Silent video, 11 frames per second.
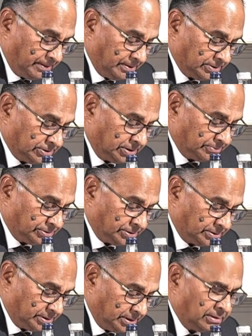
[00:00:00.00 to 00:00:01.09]
sums
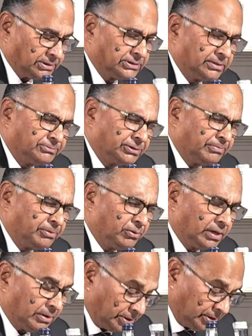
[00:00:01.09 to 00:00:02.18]
up
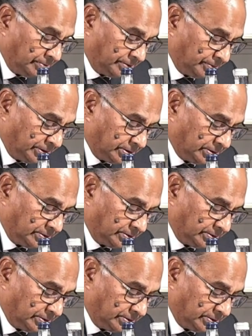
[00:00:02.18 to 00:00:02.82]
all our commitment